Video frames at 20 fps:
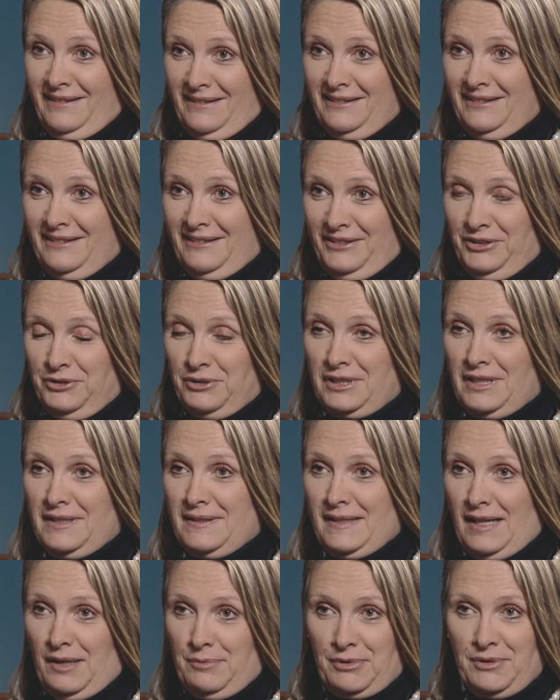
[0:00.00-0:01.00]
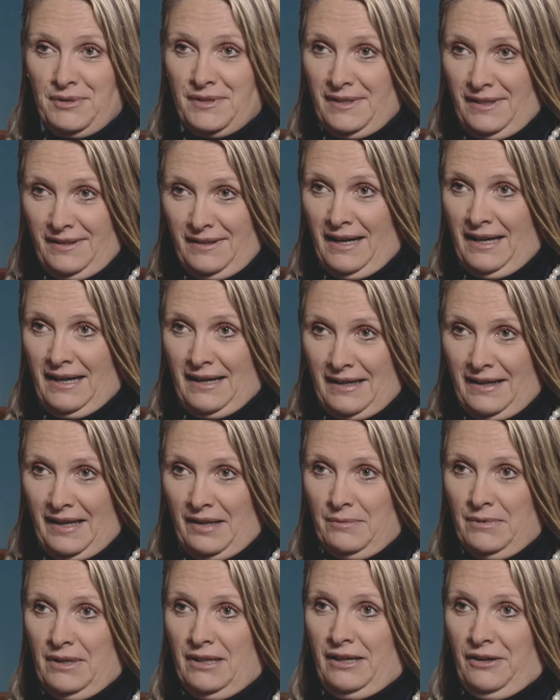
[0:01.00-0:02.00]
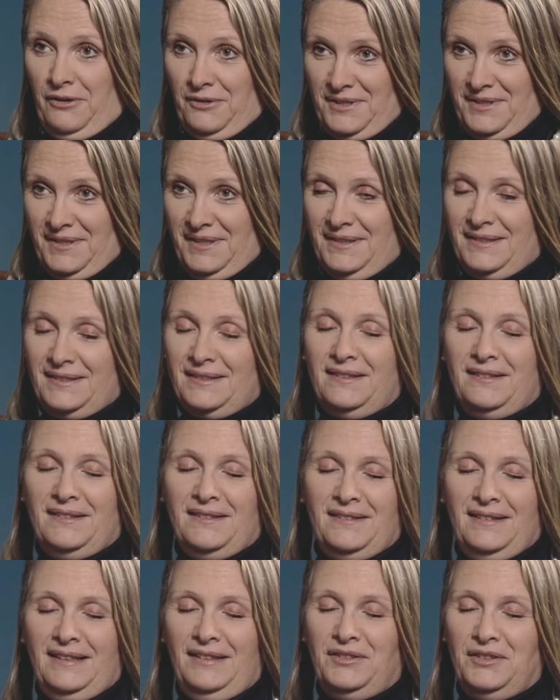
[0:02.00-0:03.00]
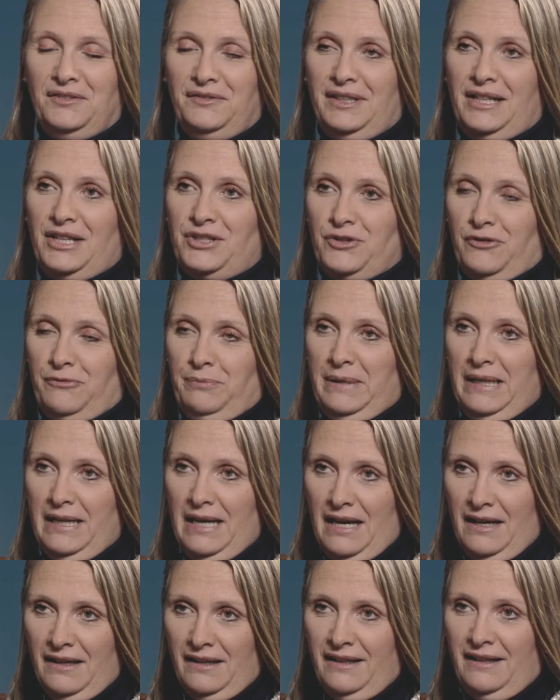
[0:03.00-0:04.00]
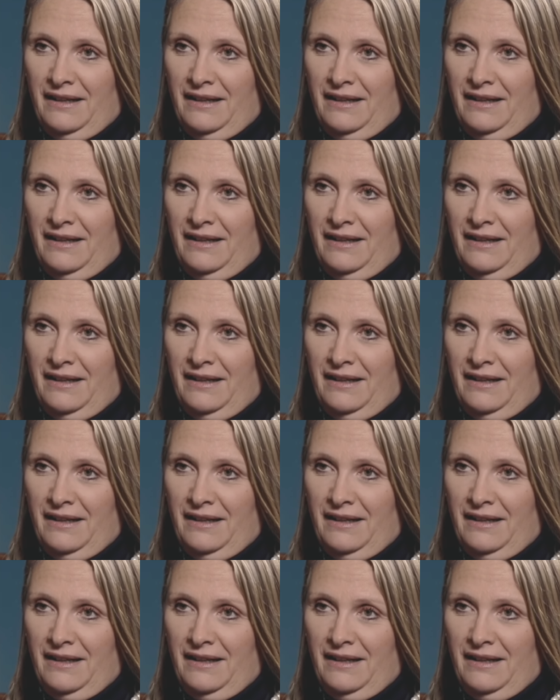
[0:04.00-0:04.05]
UCLan Cyprus and UCLan are hosted in the village of Pila,